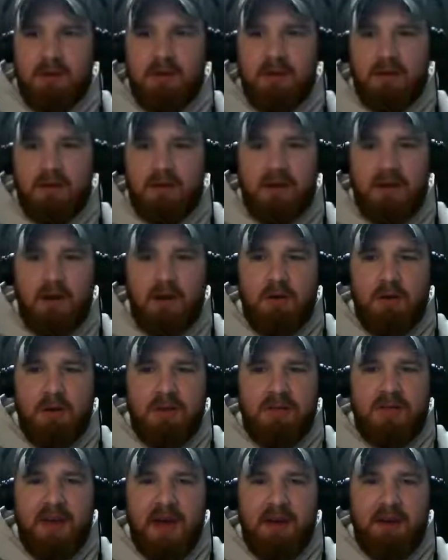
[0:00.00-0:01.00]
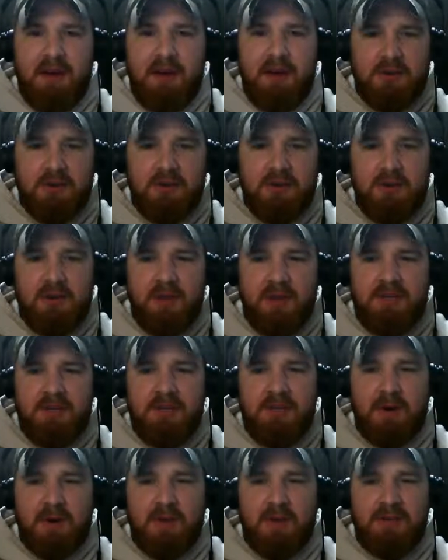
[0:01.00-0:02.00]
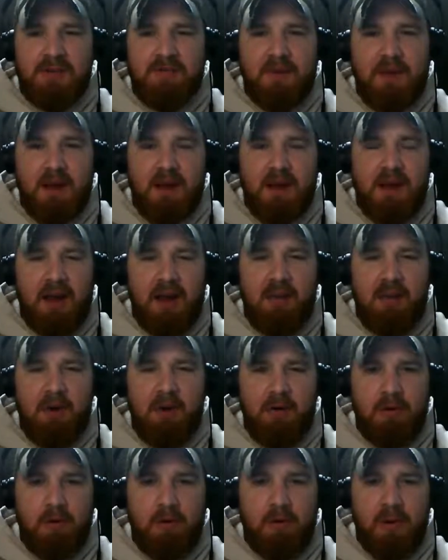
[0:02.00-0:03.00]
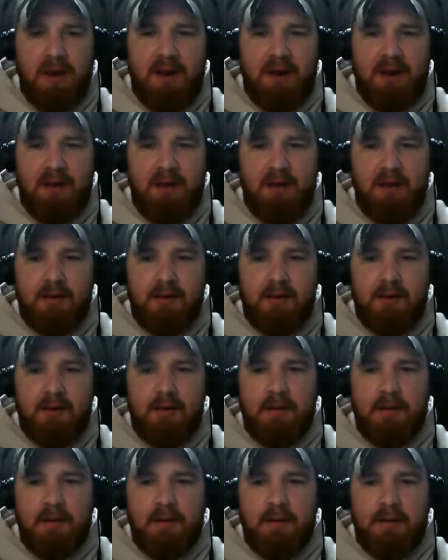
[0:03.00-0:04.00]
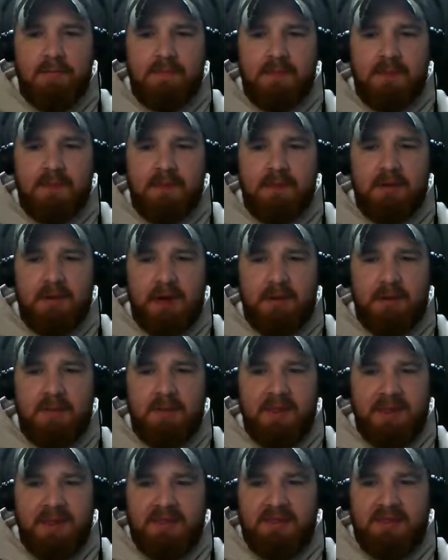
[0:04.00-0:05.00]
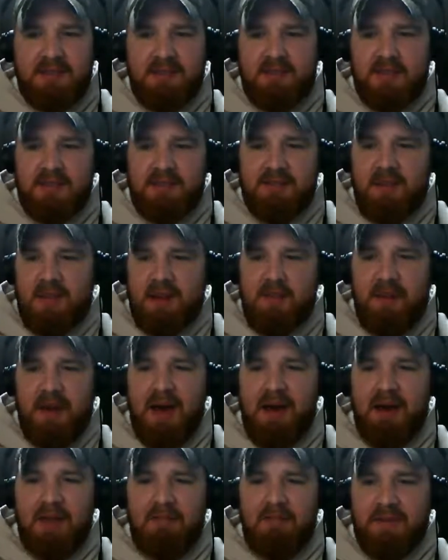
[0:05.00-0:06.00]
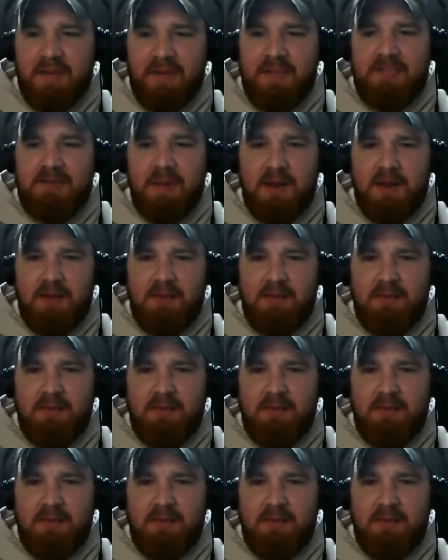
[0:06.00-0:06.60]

1,000 or 2,000 rounds of ammo a week, I mean that's not a bad investment.